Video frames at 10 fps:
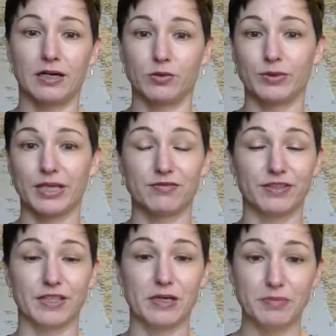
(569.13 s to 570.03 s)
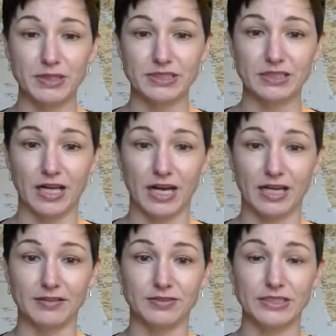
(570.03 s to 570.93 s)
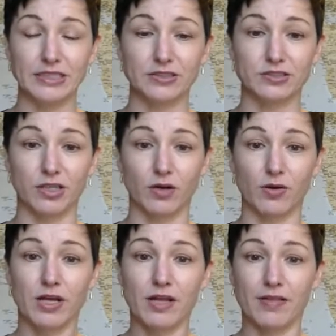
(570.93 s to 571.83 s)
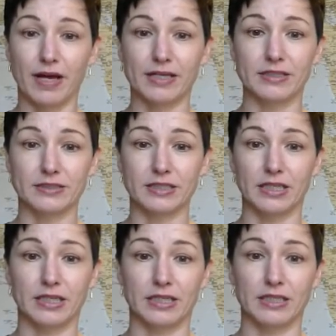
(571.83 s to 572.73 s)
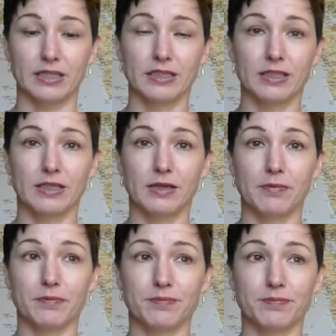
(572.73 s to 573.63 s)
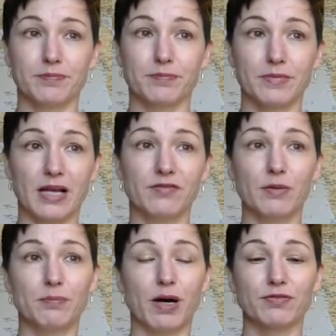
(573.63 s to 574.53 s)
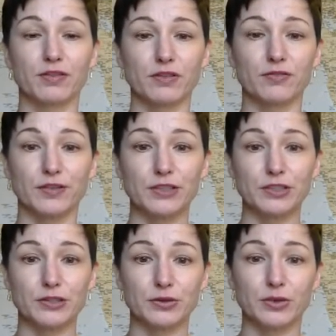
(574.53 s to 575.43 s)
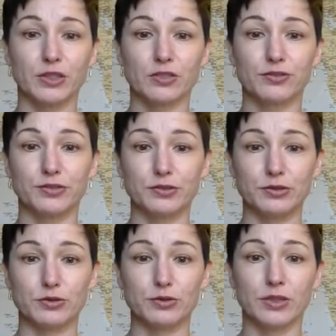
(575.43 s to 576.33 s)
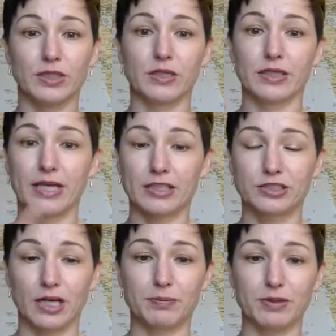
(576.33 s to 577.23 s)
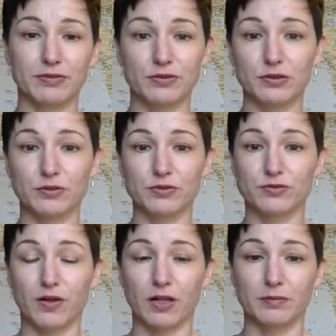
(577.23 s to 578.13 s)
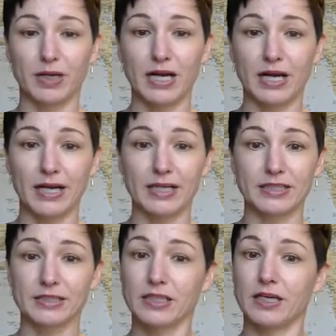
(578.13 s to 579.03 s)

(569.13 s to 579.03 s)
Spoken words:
We have very busy lives, and so that is kind of a buffer for you to catch up if you've fallen behind.